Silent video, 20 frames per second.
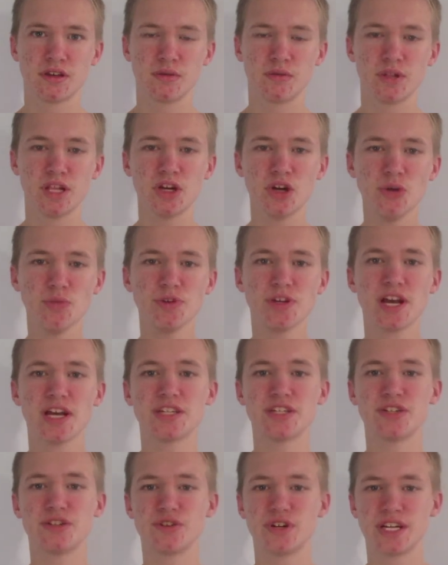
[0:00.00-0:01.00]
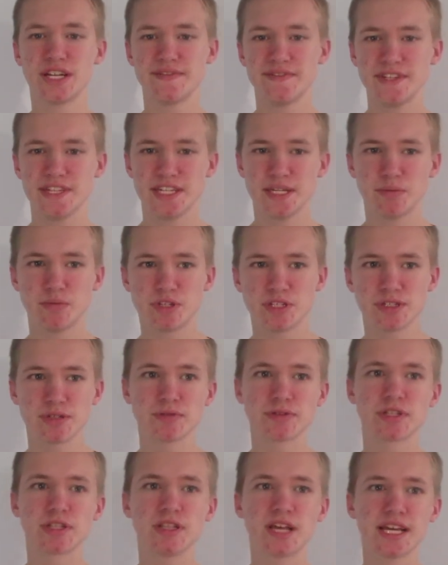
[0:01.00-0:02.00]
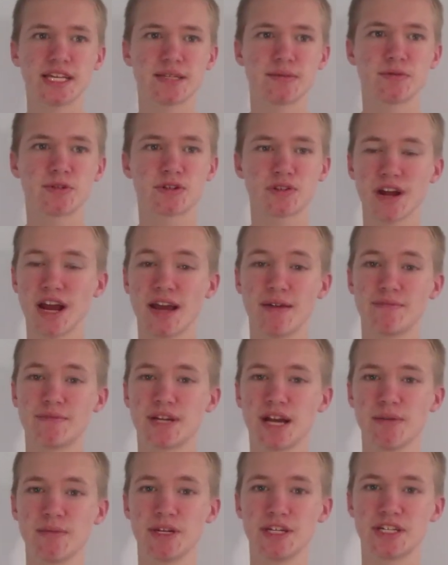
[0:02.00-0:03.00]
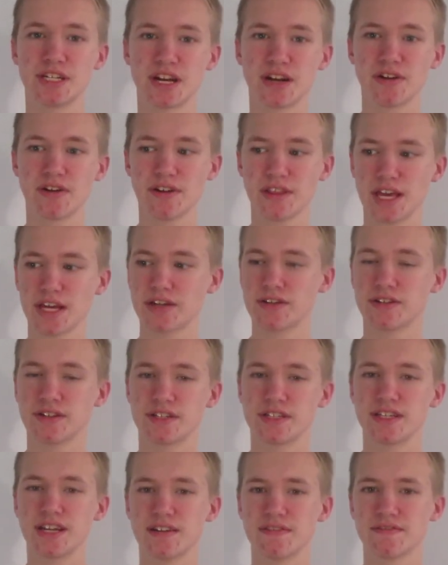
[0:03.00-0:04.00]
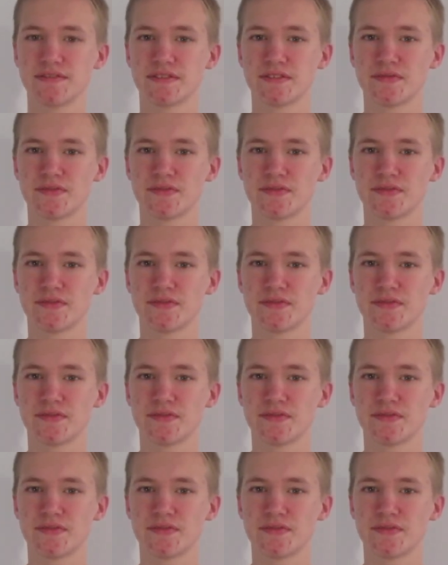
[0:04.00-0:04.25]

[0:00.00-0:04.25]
Well, I hope you guys enjoyed. If you did, please remember to like, subscribe, comment, share, all that good stuff.